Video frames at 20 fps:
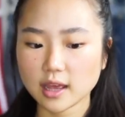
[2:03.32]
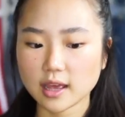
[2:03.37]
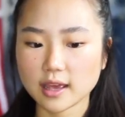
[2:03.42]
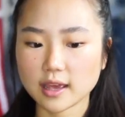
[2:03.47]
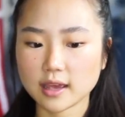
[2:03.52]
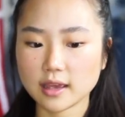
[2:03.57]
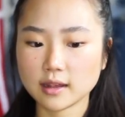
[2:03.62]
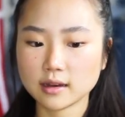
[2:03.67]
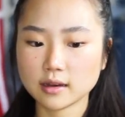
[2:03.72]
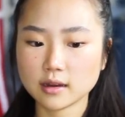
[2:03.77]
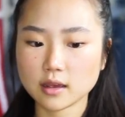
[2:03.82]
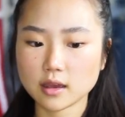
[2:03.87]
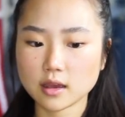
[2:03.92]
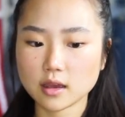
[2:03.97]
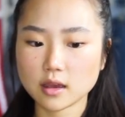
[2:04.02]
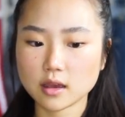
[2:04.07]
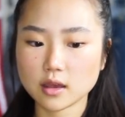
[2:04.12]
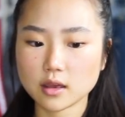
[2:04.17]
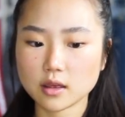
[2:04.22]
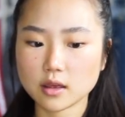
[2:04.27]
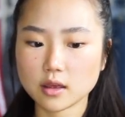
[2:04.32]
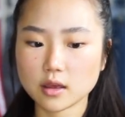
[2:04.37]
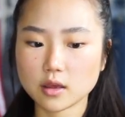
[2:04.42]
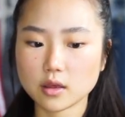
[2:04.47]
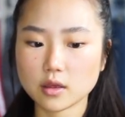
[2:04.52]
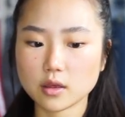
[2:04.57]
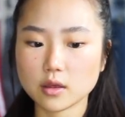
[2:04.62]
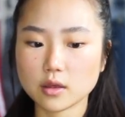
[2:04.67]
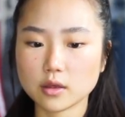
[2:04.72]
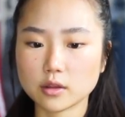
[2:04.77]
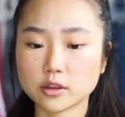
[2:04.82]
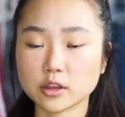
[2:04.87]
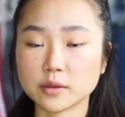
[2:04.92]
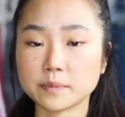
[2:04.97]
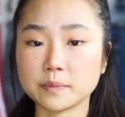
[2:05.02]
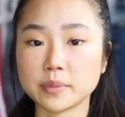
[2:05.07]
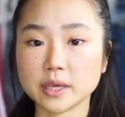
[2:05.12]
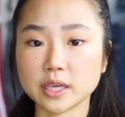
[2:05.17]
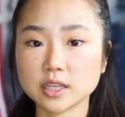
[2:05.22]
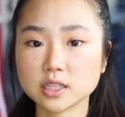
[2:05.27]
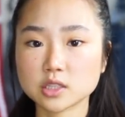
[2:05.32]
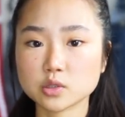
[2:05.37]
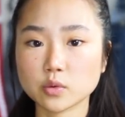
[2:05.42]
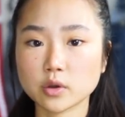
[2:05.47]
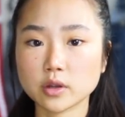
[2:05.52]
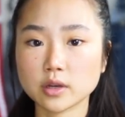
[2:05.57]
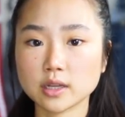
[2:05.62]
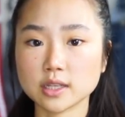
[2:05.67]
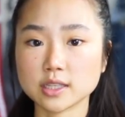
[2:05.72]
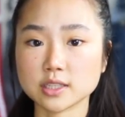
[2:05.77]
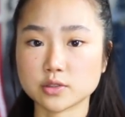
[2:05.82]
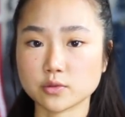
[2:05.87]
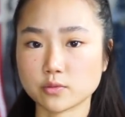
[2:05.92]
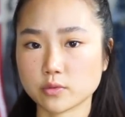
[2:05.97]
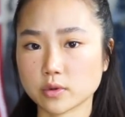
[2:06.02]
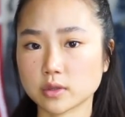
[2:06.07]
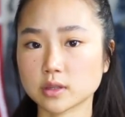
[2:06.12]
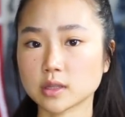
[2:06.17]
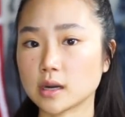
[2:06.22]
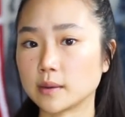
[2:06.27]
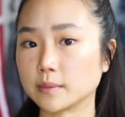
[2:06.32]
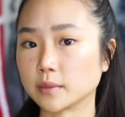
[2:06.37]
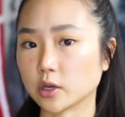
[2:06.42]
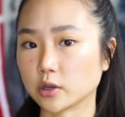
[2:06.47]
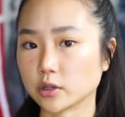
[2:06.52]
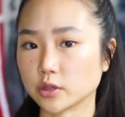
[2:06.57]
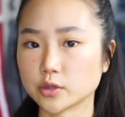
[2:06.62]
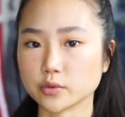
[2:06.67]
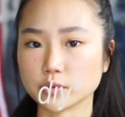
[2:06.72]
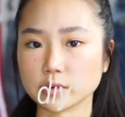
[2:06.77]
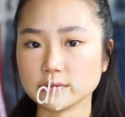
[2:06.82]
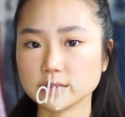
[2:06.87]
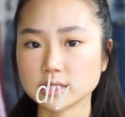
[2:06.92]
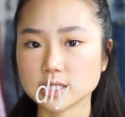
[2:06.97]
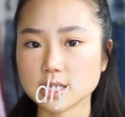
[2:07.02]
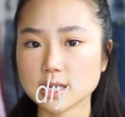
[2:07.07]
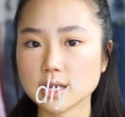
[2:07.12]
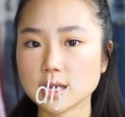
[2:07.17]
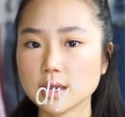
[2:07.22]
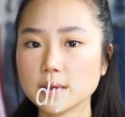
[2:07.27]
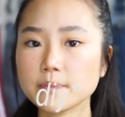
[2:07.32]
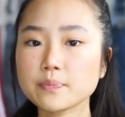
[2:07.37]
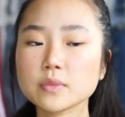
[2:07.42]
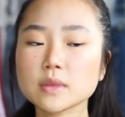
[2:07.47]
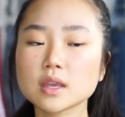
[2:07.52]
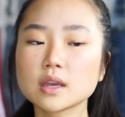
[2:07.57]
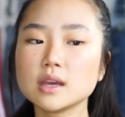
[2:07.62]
and the biggest one is the one that I'm gonna thrift today.